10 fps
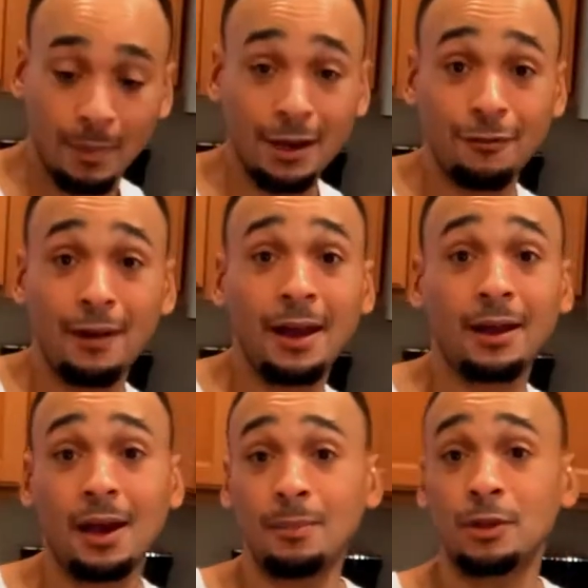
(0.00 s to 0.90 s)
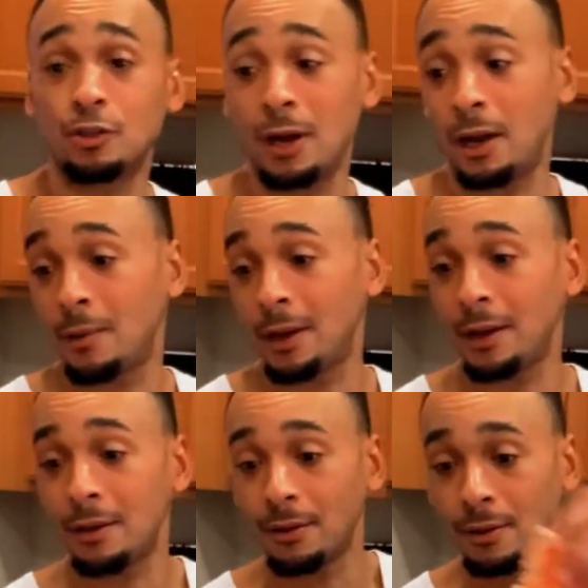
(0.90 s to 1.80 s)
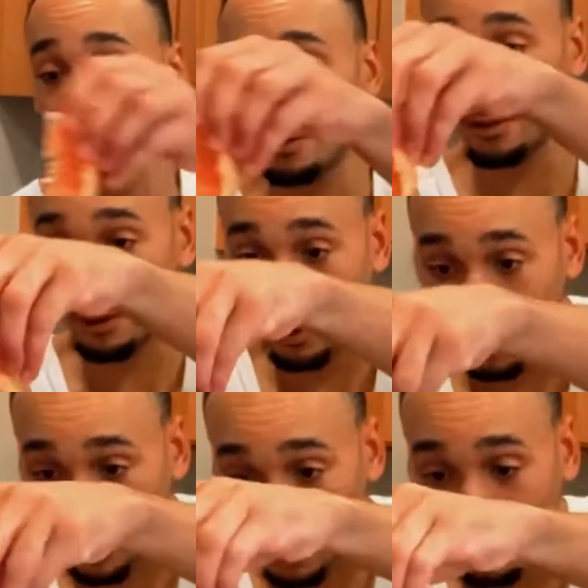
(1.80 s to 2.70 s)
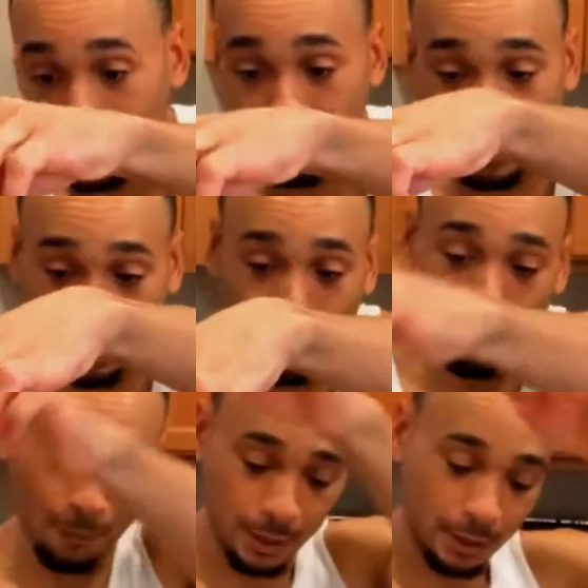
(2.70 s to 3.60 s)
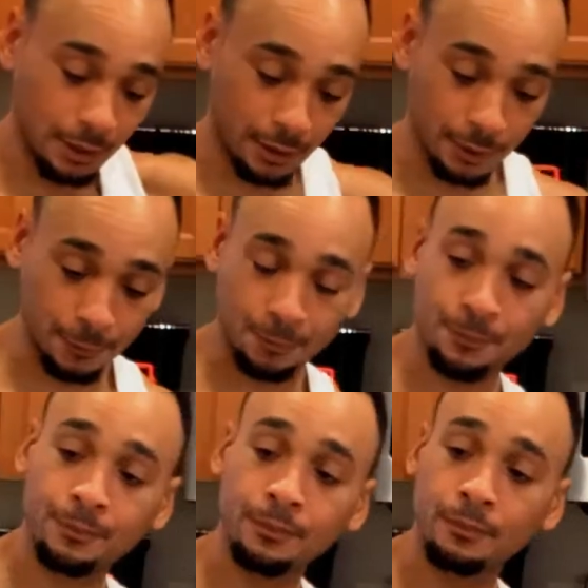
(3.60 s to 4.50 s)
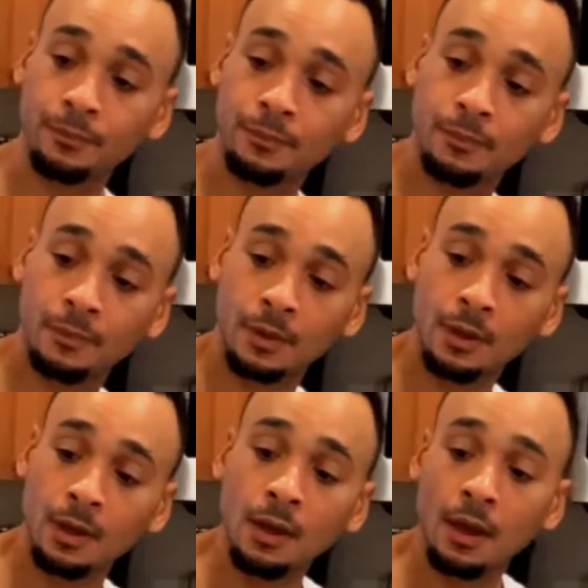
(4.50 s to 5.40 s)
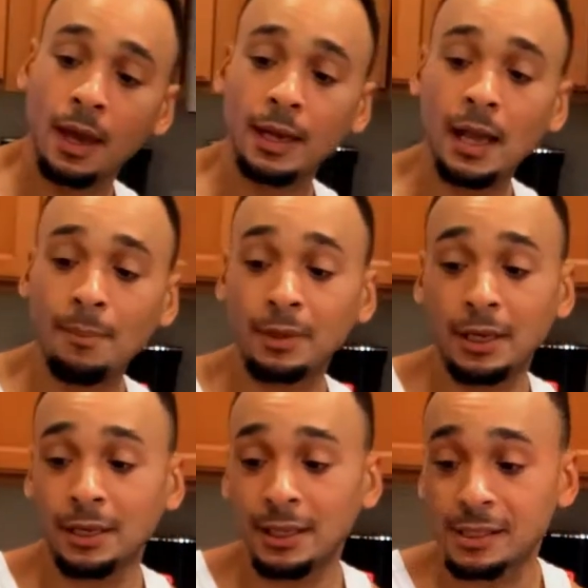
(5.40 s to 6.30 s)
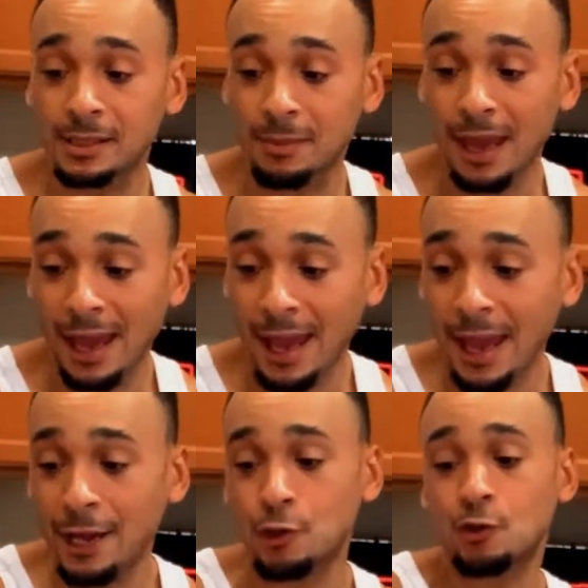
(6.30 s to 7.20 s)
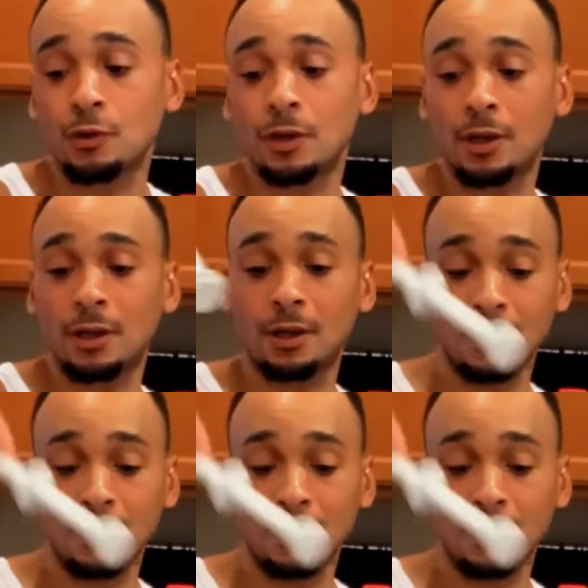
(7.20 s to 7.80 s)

Matter of fact, I'm going to try that right now. Just put the whole peel in there. And I'm going to get some extra